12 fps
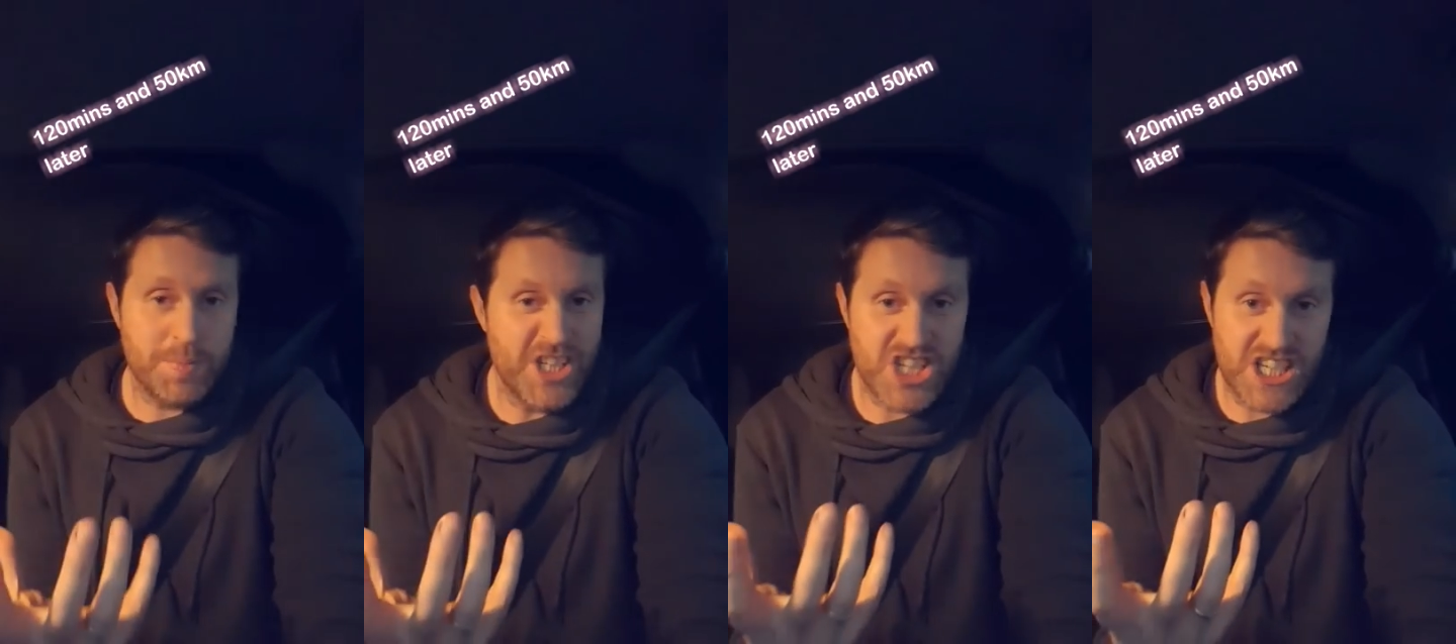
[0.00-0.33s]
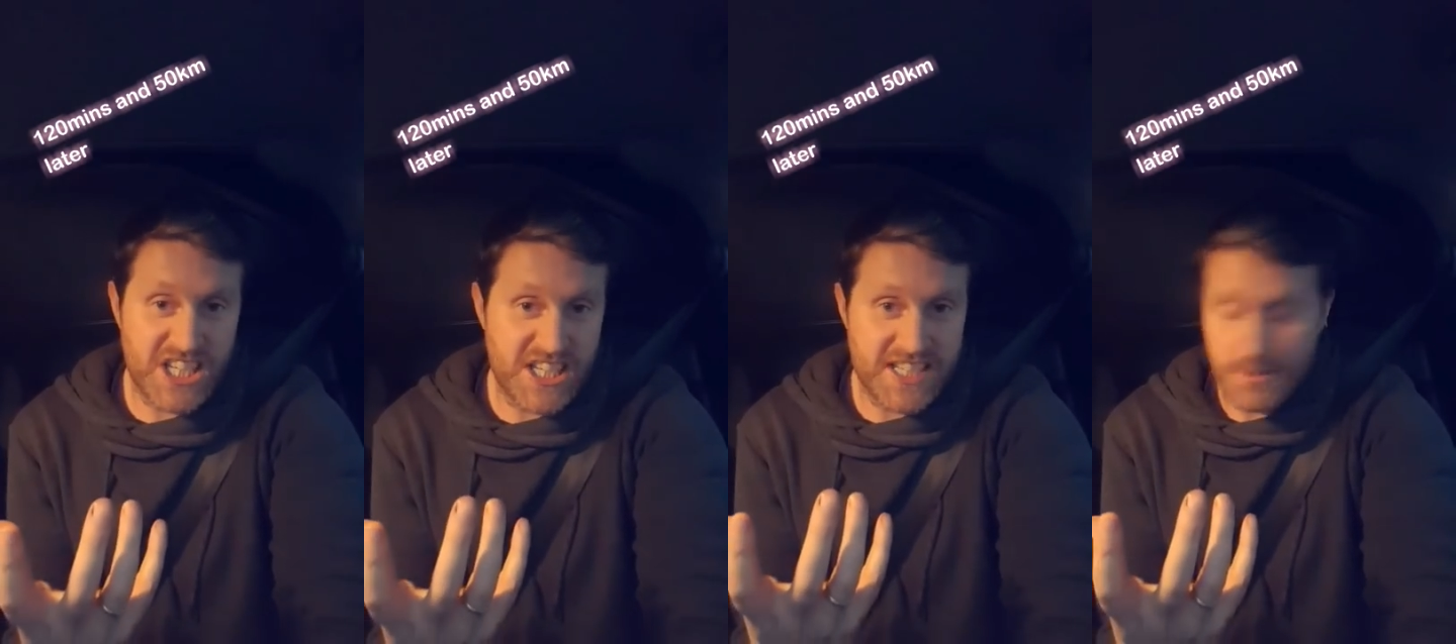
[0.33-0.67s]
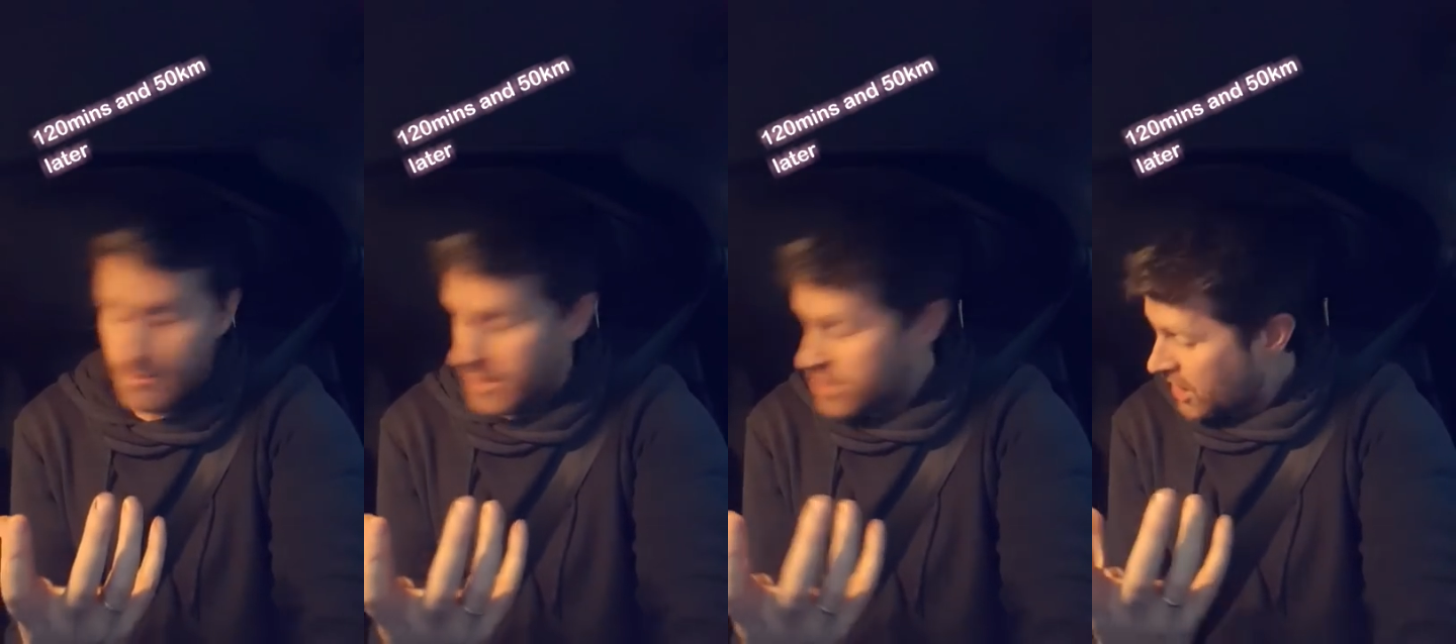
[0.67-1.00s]
my genies
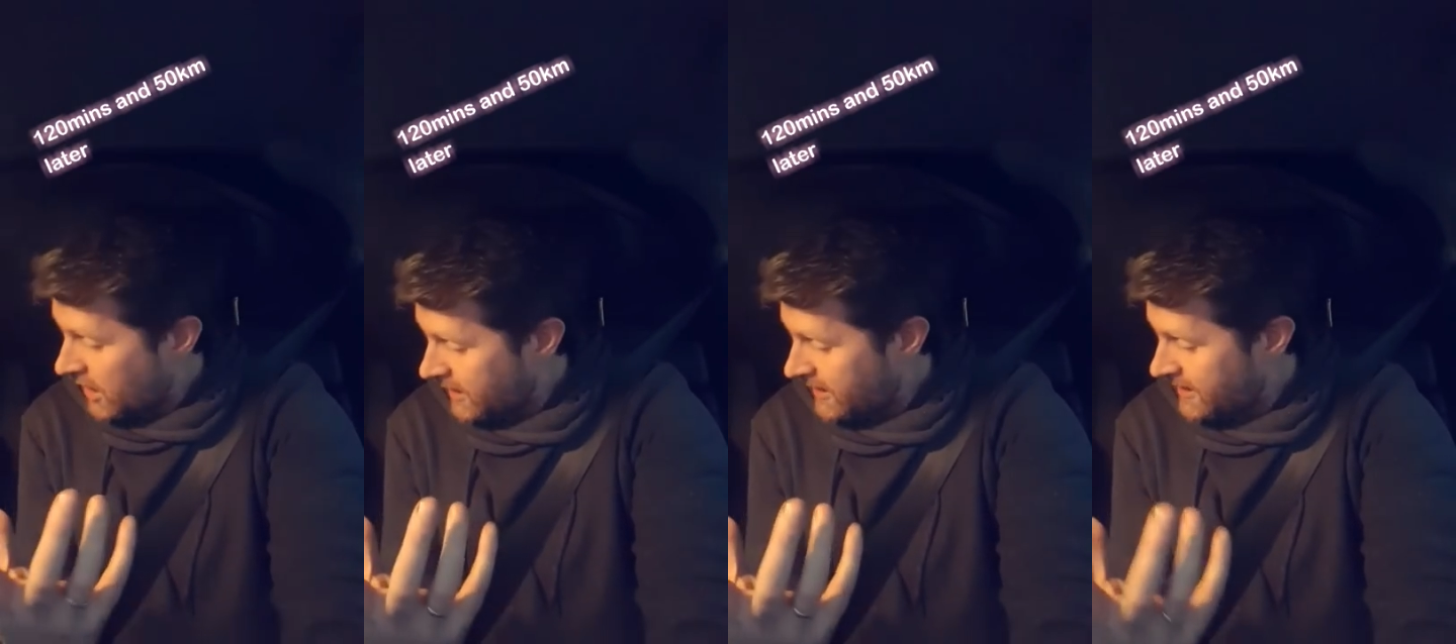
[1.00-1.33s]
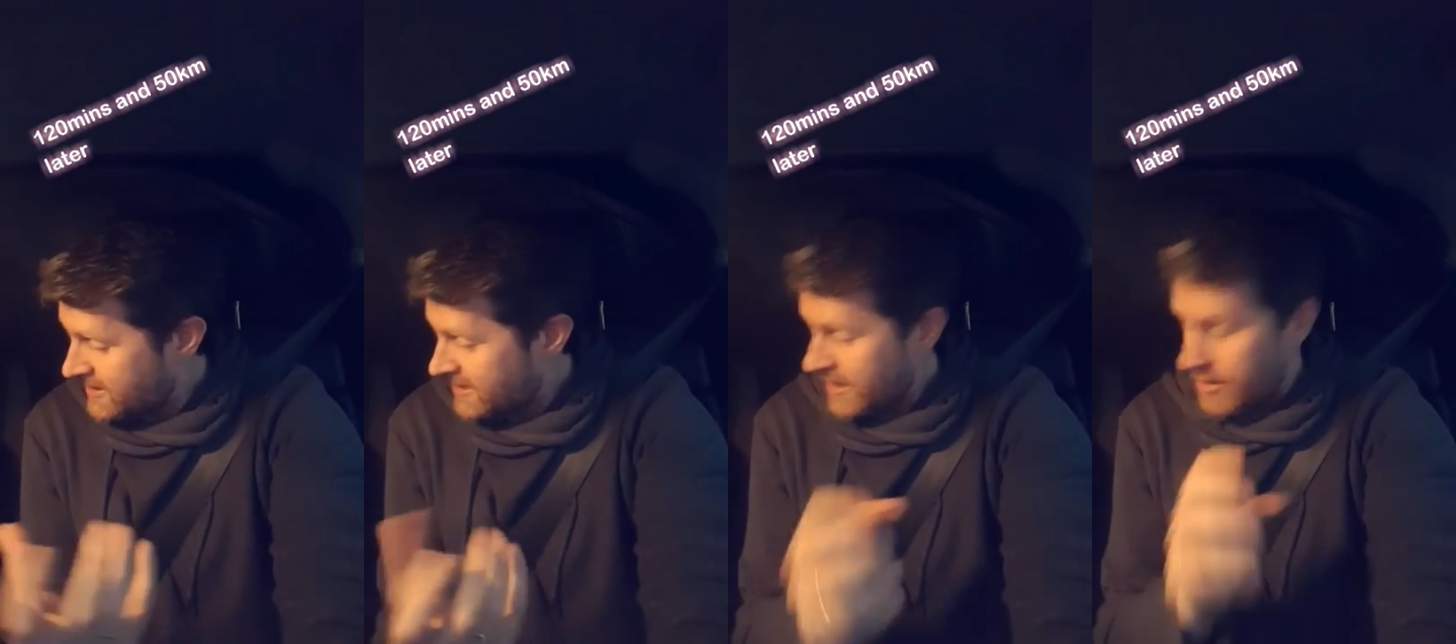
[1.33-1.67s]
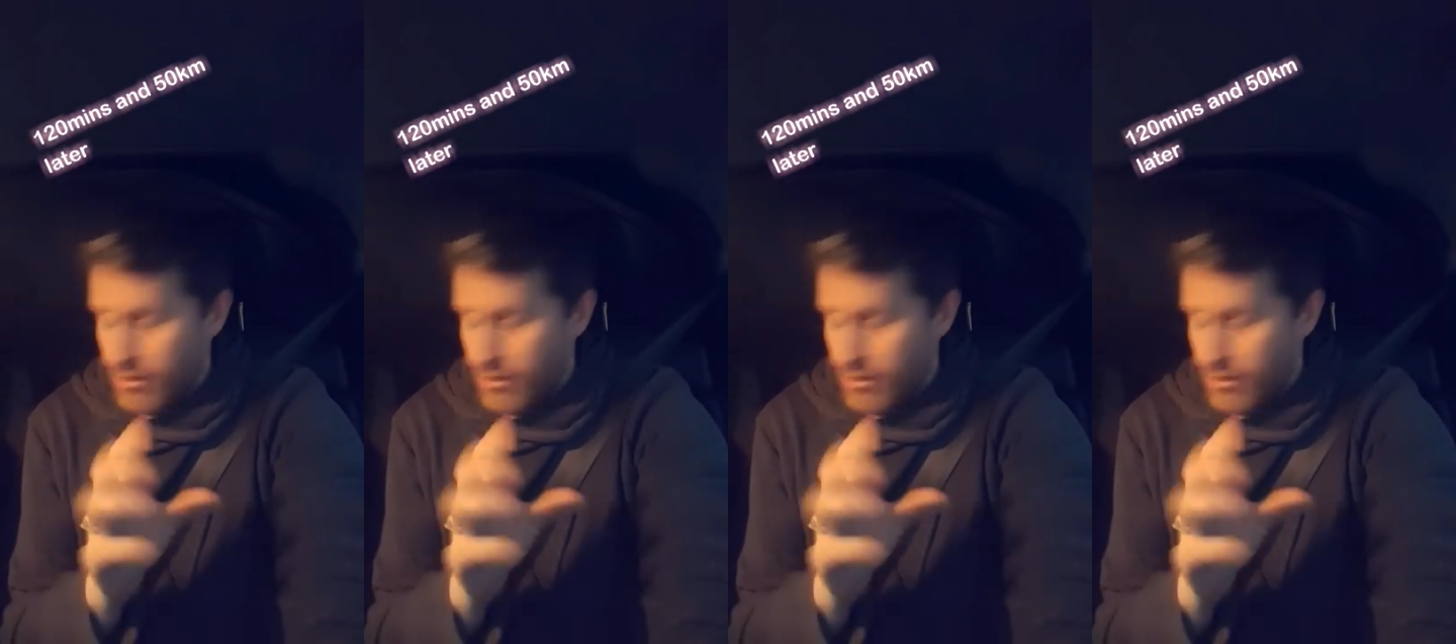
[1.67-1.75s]
and my genies,